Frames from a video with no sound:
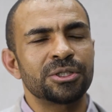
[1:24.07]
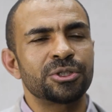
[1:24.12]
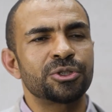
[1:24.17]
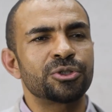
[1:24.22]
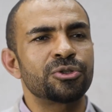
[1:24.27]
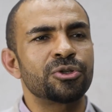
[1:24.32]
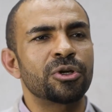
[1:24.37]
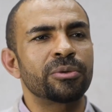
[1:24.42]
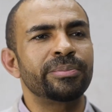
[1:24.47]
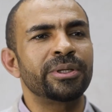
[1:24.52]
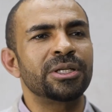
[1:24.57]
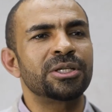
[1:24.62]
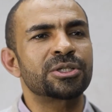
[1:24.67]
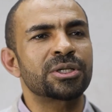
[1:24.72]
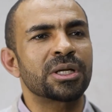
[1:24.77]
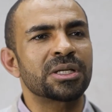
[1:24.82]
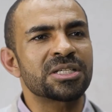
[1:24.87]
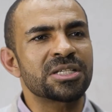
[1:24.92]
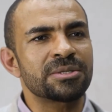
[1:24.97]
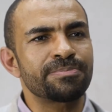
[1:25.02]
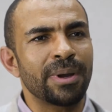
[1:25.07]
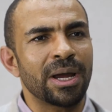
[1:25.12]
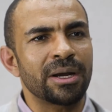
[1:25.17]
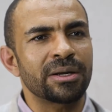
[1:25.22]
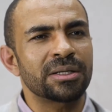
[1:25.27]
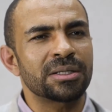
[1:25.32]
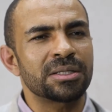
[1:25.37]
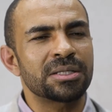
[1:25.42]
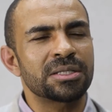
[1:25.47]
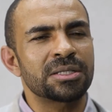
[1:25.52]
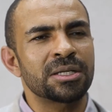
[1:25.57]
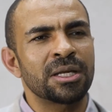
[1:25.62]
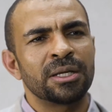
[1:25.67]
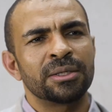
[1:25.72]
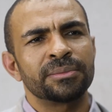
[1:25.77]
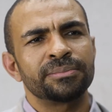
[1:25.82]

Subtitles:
It should not be transparent.